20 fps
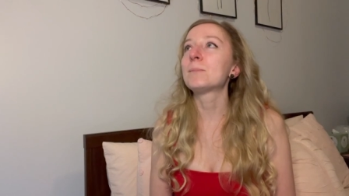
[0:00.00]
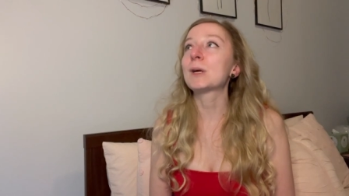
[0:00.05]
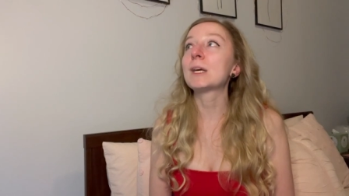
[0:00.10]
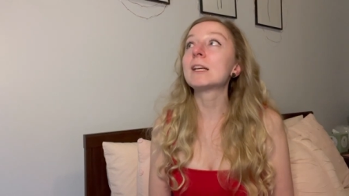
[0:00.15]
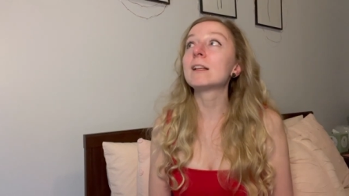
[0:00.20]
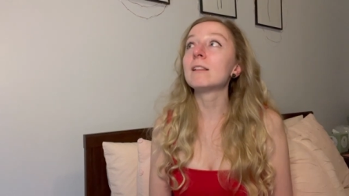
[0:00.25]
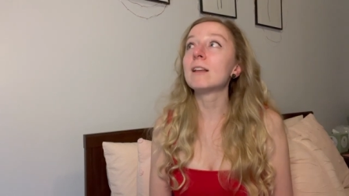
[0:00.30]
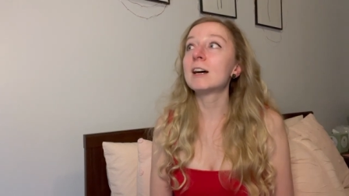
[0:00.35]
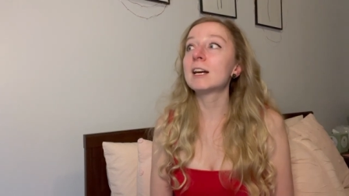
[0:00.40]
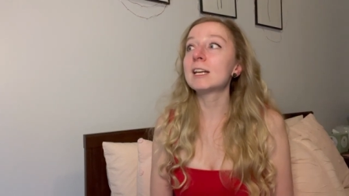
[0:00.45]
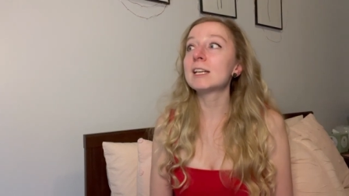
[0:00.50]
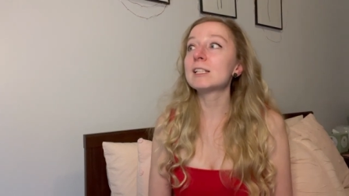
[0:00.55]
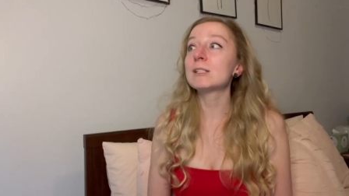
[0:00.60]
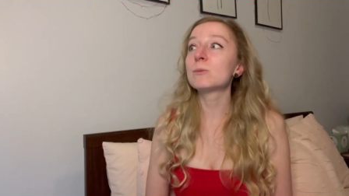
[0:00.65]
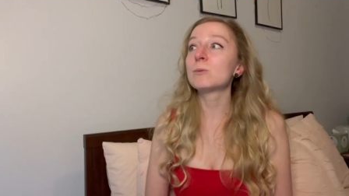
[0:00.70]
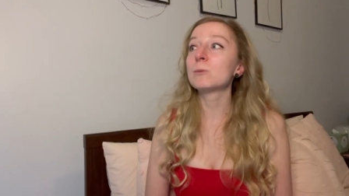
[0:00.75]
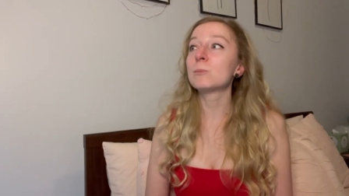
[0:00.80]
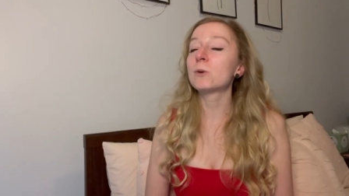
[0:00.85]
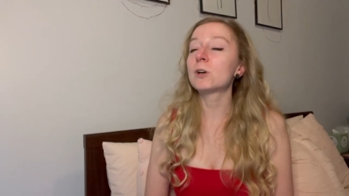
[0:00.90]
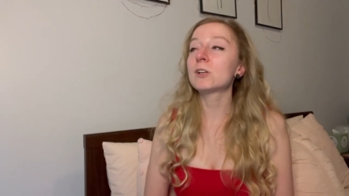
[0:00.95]
by
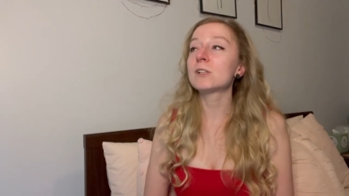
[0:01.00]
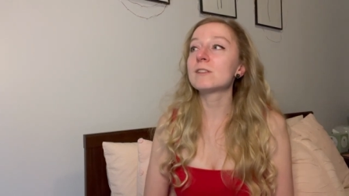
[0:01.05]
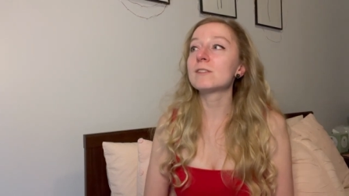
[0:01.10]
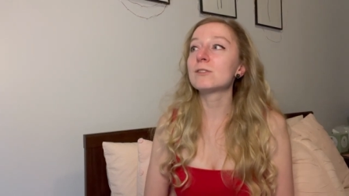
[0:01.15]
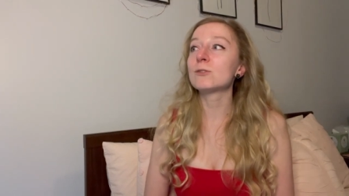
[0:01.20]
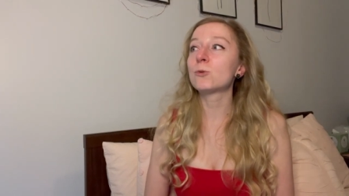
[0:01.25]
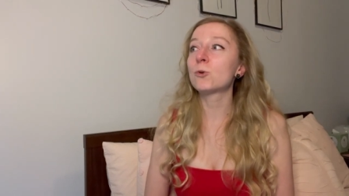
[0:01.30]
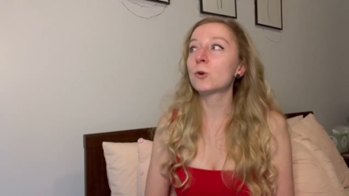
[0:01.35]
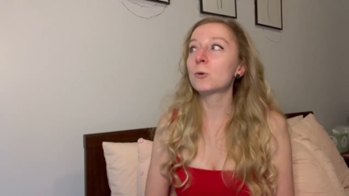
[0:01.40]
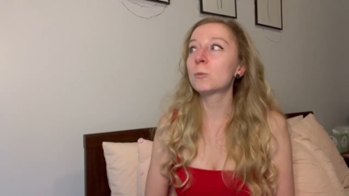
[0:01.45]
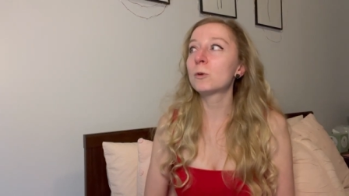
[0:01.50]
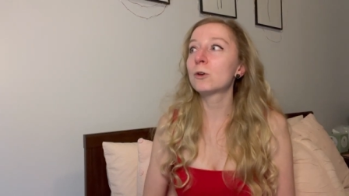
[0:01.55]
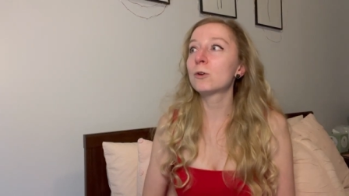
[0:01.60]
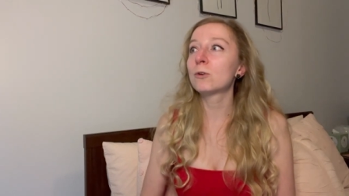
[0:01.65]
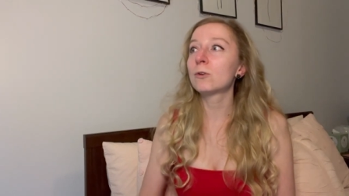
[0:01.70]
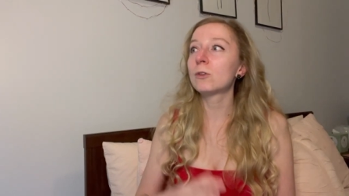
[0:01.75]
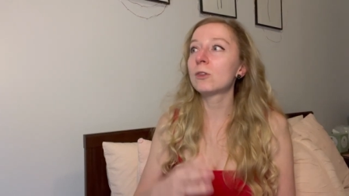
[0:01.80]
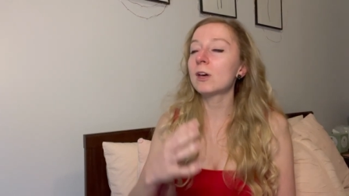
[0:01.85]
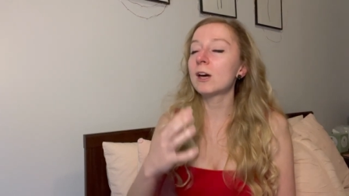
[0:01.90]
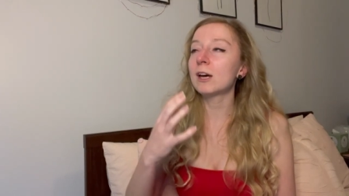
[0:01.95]
clients with Mars and
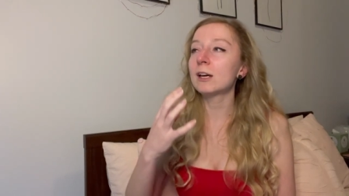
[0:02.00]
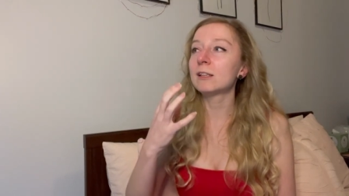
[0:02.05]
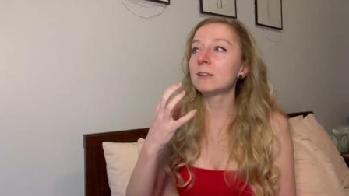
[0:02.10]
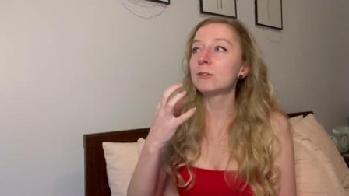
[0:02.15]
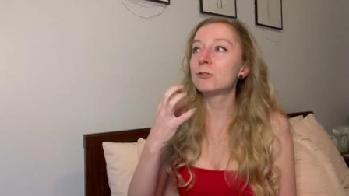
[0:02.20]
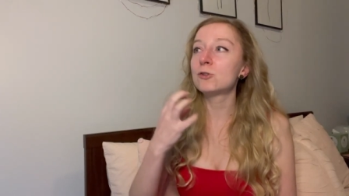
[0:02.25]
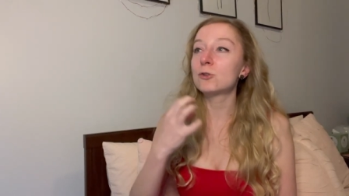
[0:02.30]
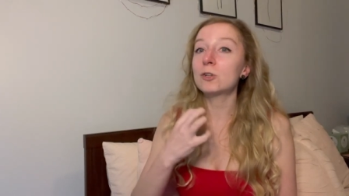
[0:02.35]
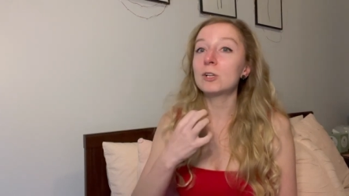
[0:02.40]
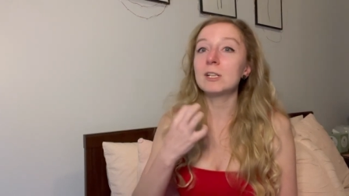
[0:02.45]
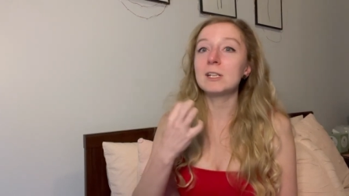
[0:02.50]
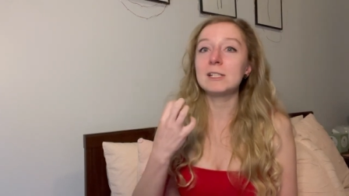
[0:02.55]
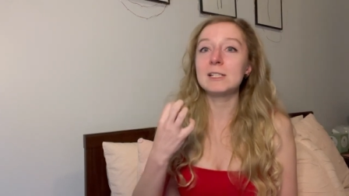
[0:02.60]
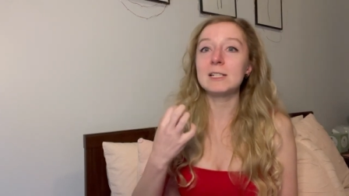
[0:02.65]
Scorpio that during